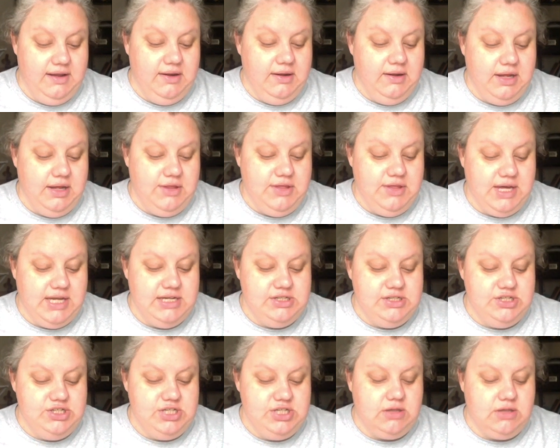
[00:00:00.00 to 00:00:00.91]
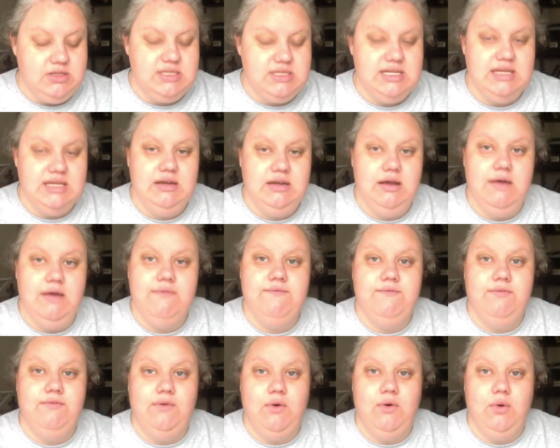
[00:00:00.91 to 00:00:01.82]
And that is Shelton
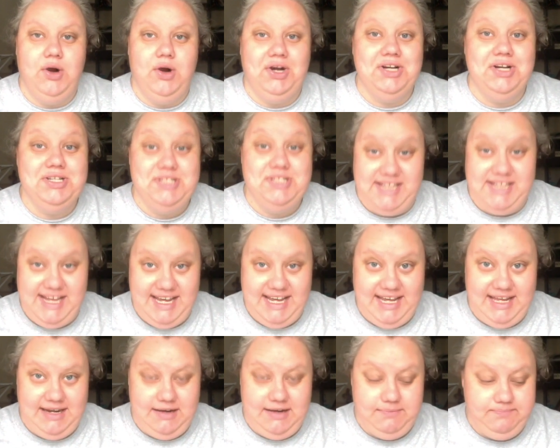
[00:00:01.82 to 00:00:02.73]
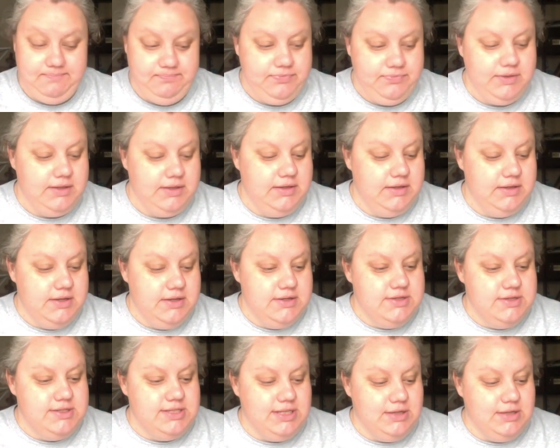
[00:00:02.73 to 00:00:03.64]
410.
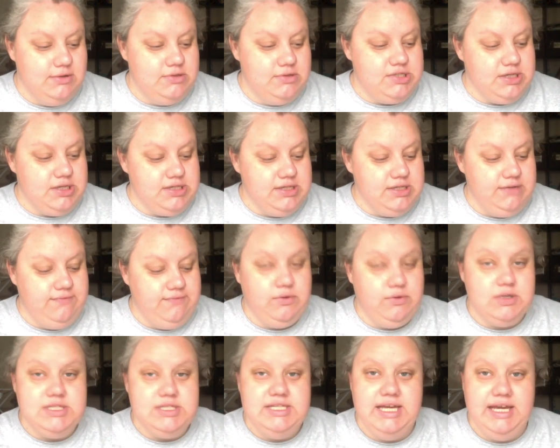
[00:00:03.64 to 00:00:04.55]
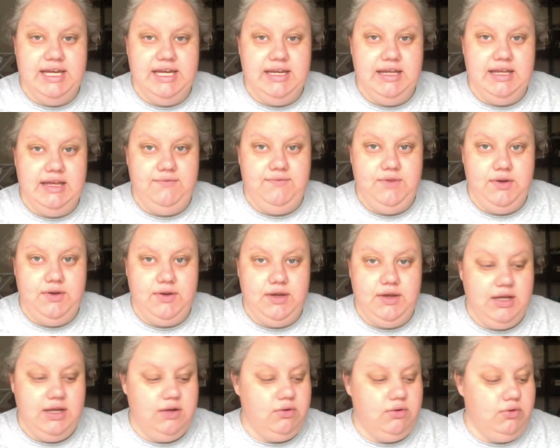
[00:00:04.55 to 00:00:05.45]
So Shelton 410, if you could
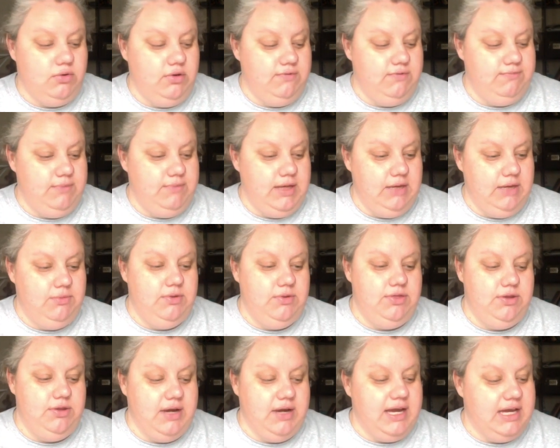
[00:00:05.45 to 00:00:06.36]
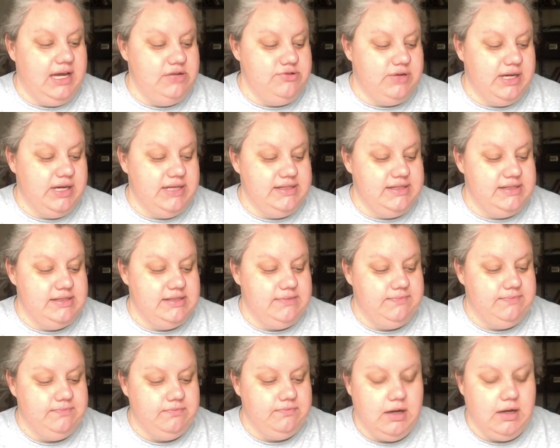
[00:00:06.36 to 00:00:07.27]
get a hold of me with your address,
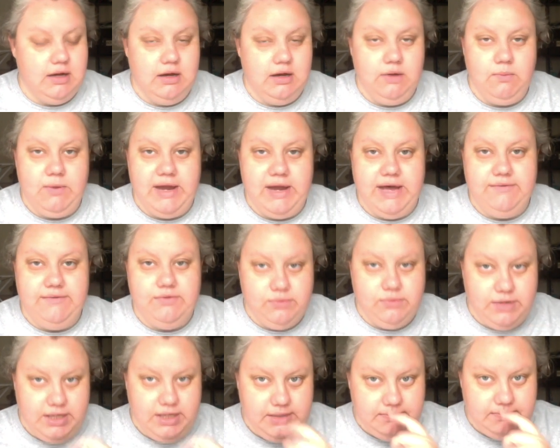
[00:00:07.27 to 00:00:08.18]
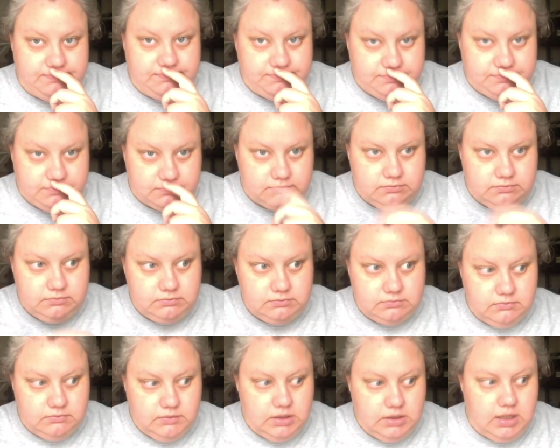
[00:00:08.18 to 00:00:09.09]
on Ravelry,
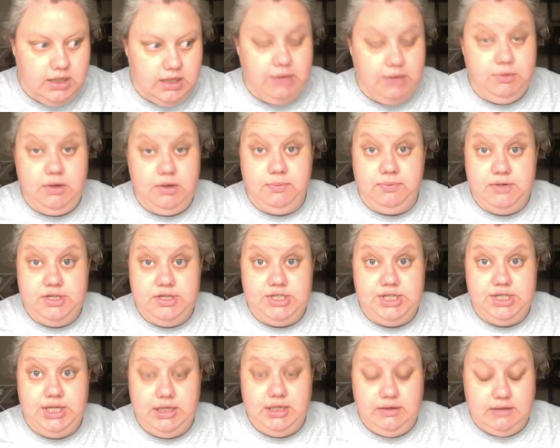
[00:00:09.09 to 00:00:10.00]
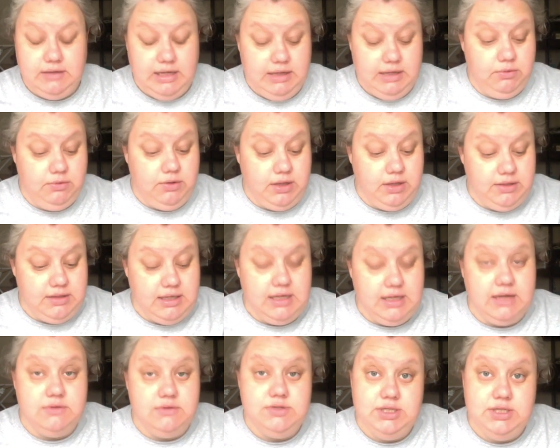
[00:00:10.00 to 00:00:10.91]
I would appreciate it. I will get that
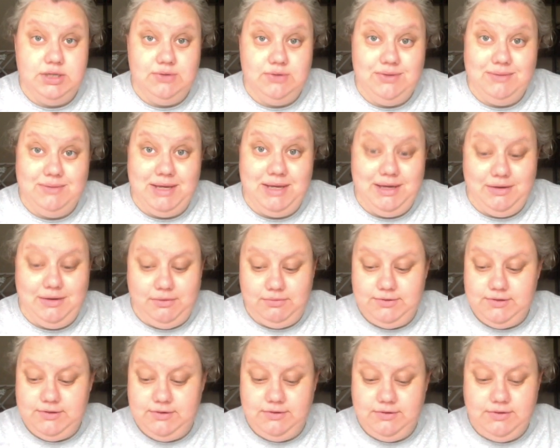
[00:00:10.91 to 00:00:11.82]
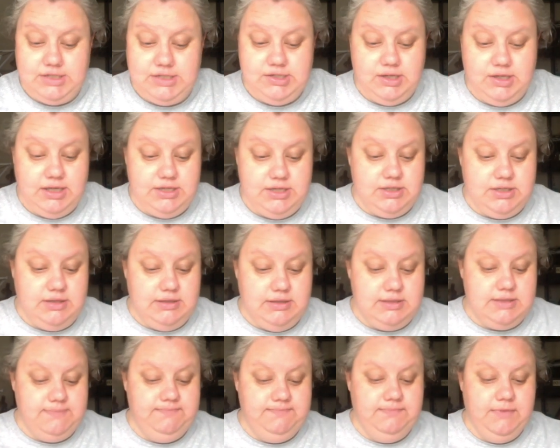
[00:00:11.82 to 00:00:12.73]
out to you in the mail. So
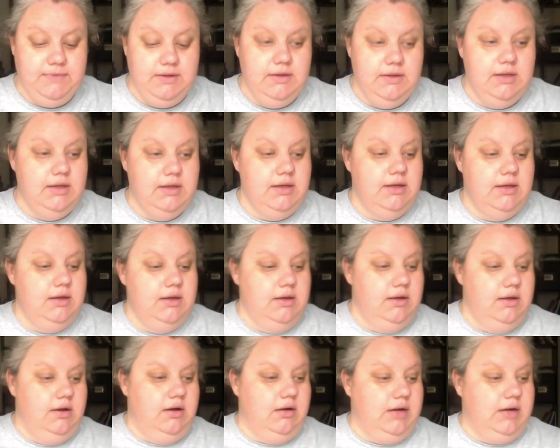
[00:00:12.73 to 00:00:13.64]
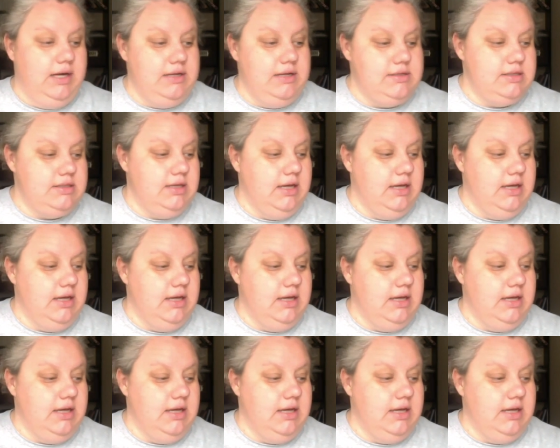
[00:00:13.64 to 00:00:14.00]
congratulations. All right.